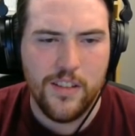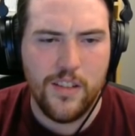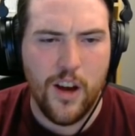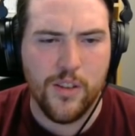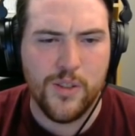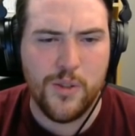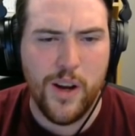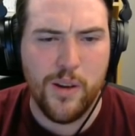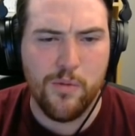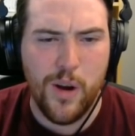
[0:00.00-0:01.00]
Y'all
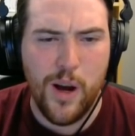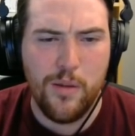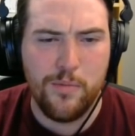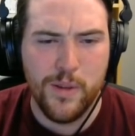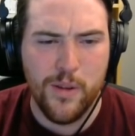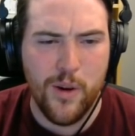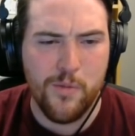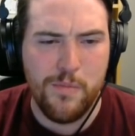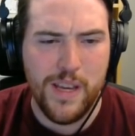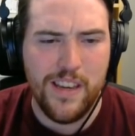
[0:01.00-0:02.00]
trying to rob
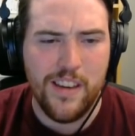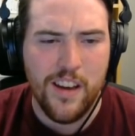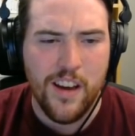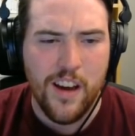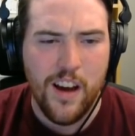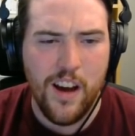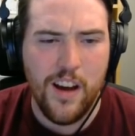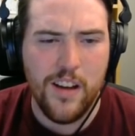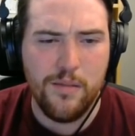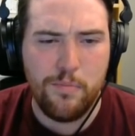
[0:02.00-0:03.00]
little me?
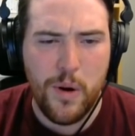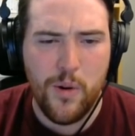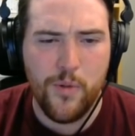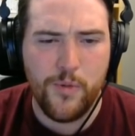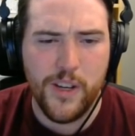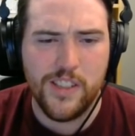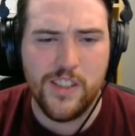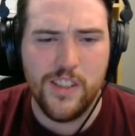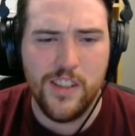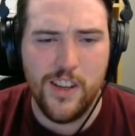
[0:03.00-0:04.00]

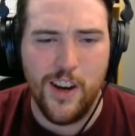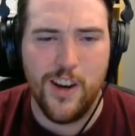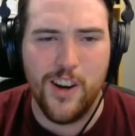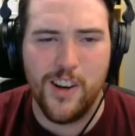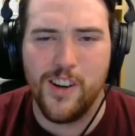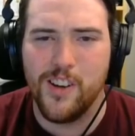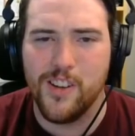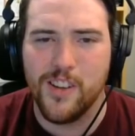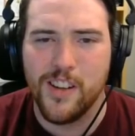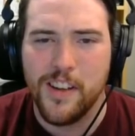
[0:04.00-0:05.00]

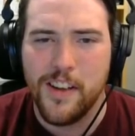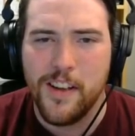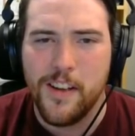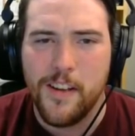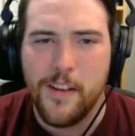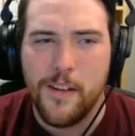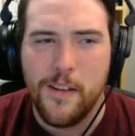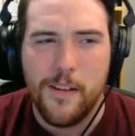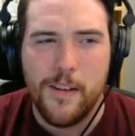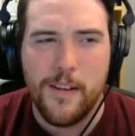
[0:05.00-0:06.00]
Unprofessional.
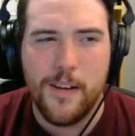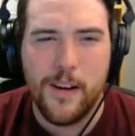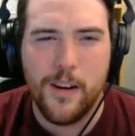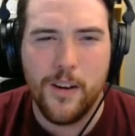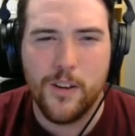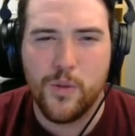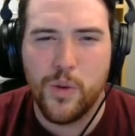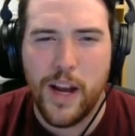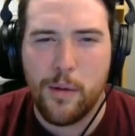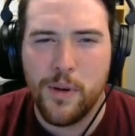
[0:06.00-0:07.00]
Oh,
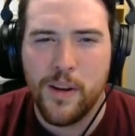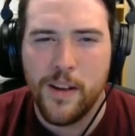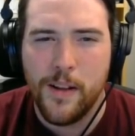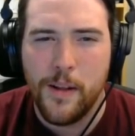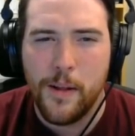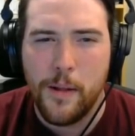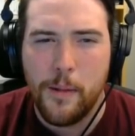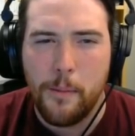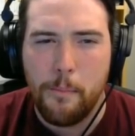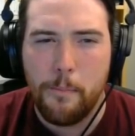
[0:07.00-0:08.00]
crap.
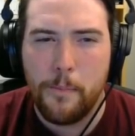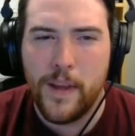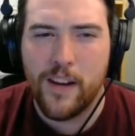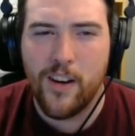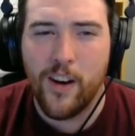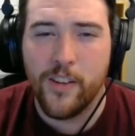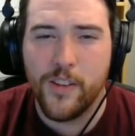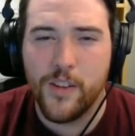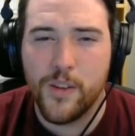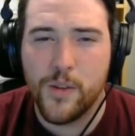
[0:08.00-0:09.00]
There are
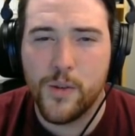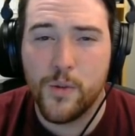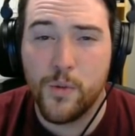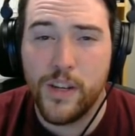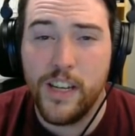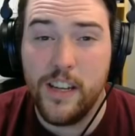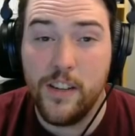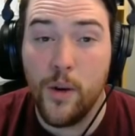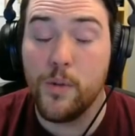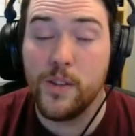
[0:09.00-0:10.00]
three?
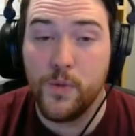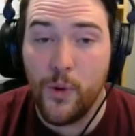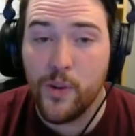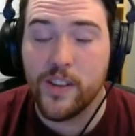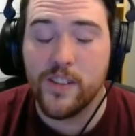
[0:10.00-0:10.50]
No, there's four.